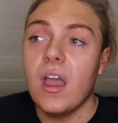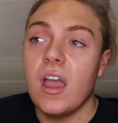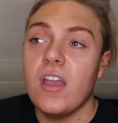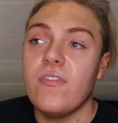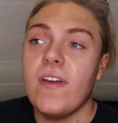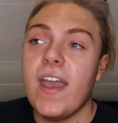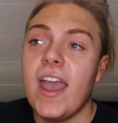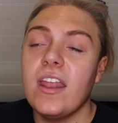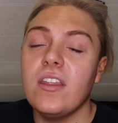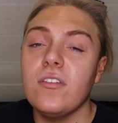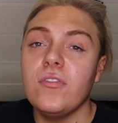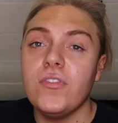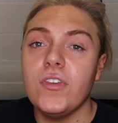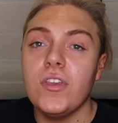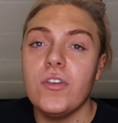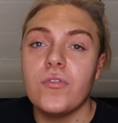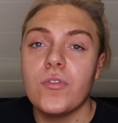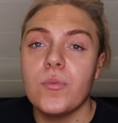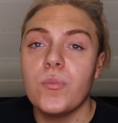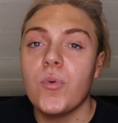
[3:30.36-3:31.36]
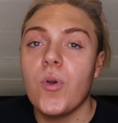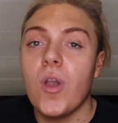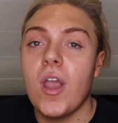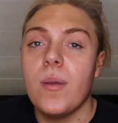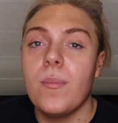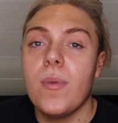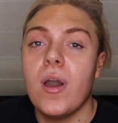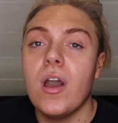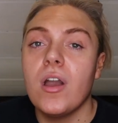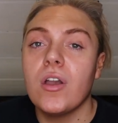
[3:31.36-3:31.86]
I've had a few from
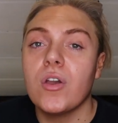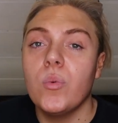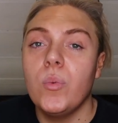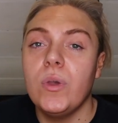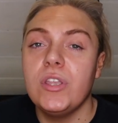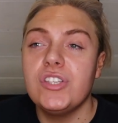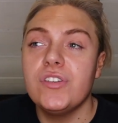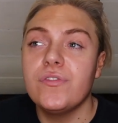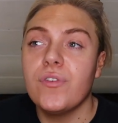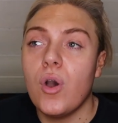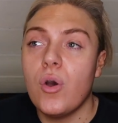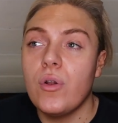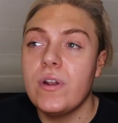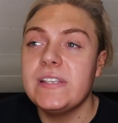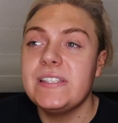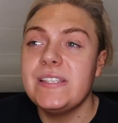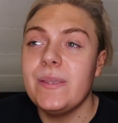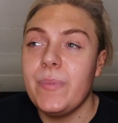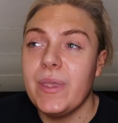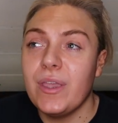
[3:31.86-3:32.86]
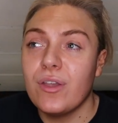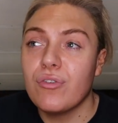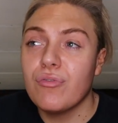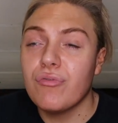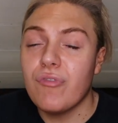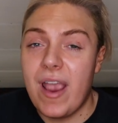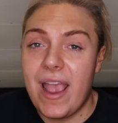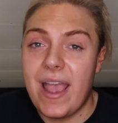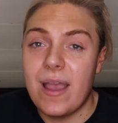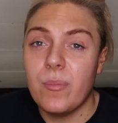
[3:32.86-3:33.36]
Primark which have honestly been
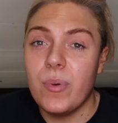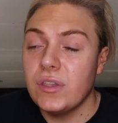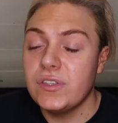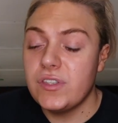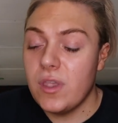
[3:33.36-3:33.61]
crap,